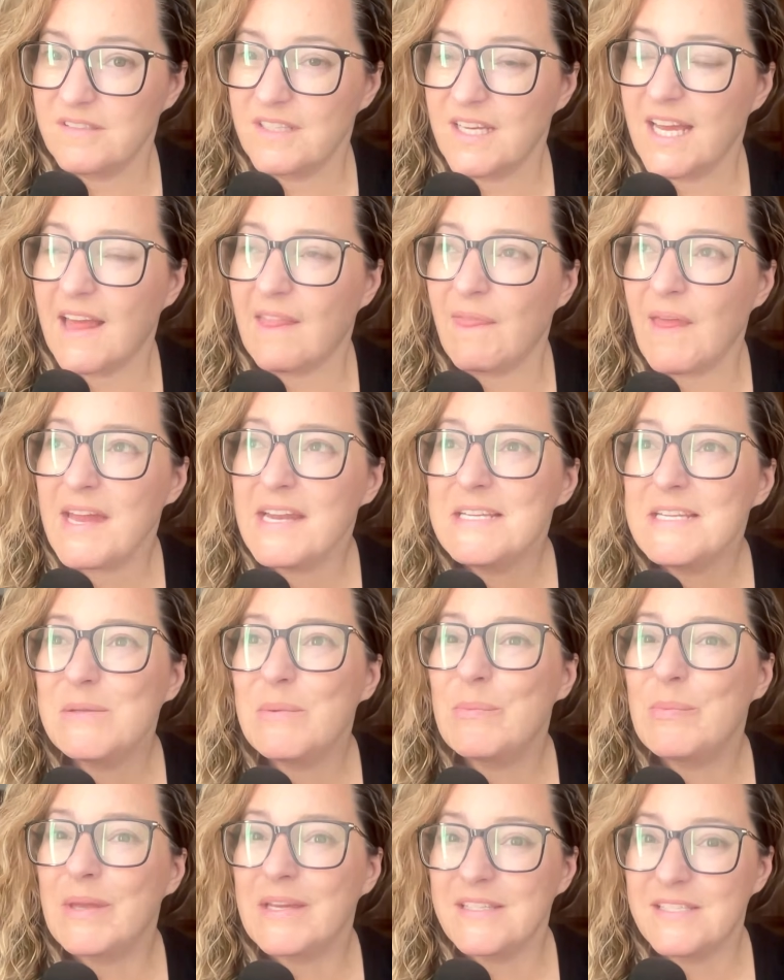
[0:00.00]
And that is a
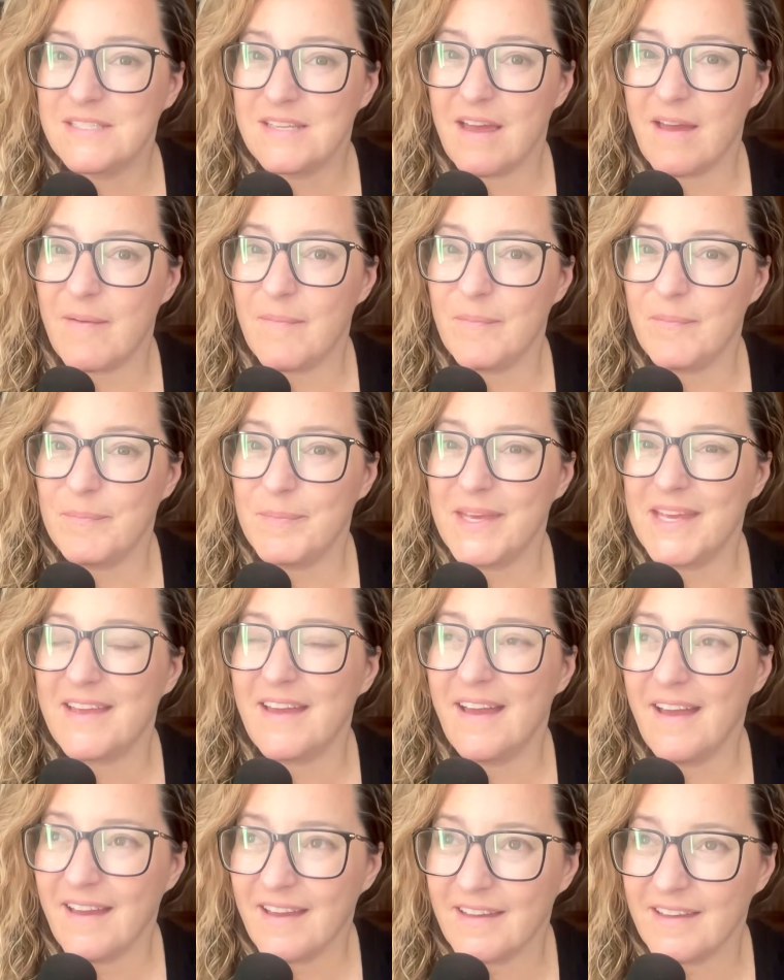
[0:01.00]
big step
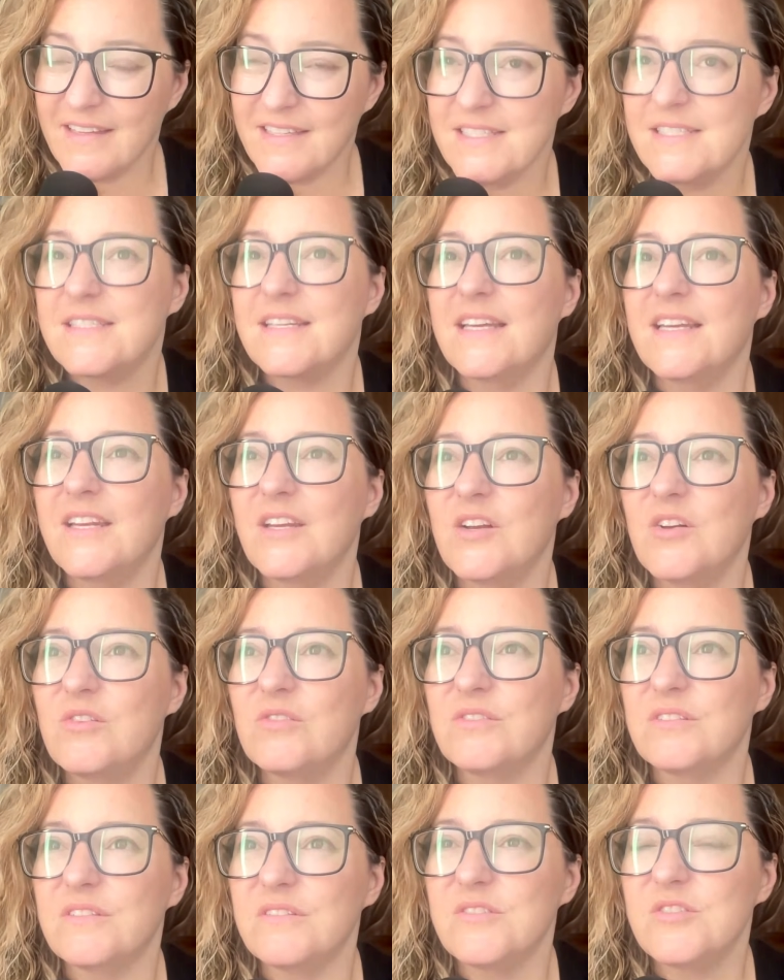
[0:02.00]
because it
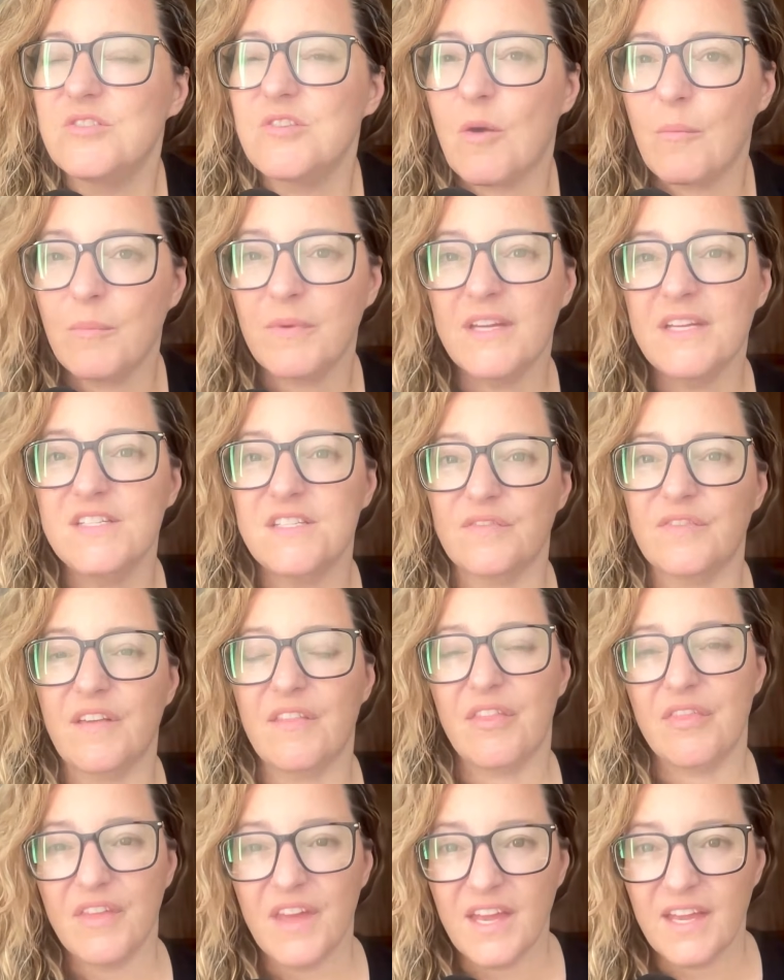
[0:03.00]
includes so many
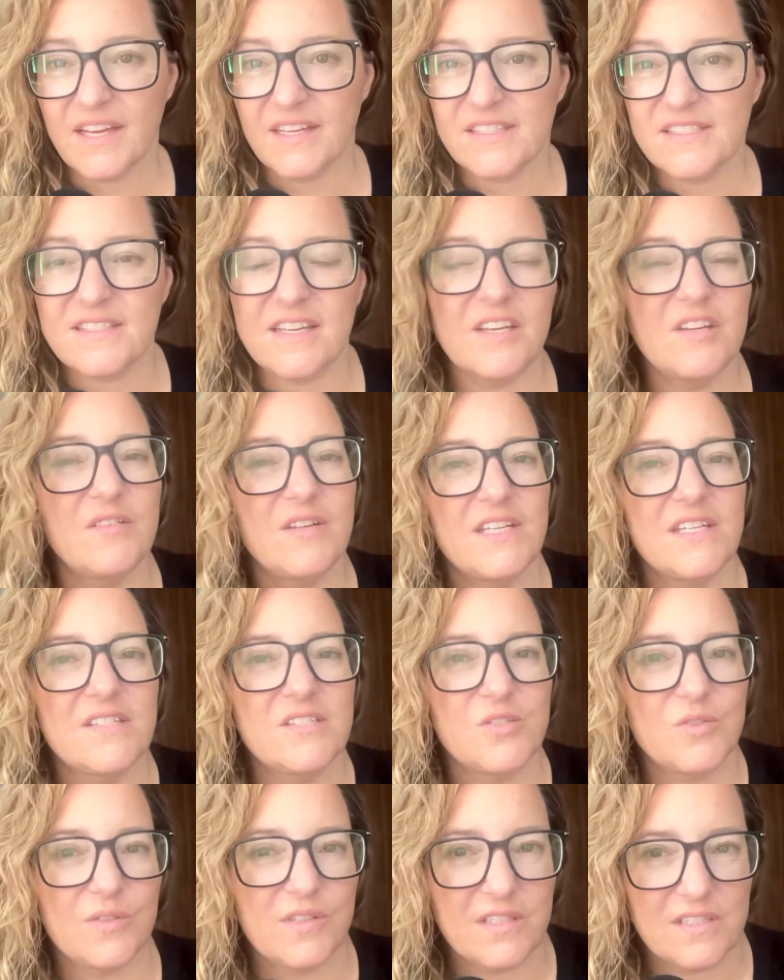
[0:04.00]
different things that you need
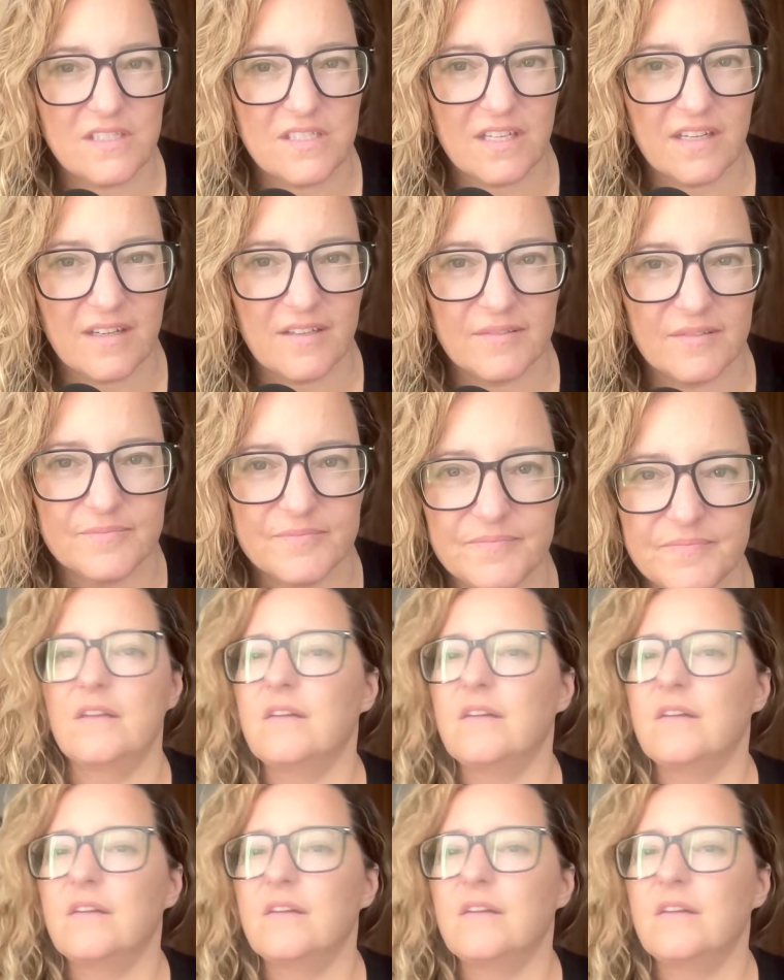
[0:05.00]
to consider.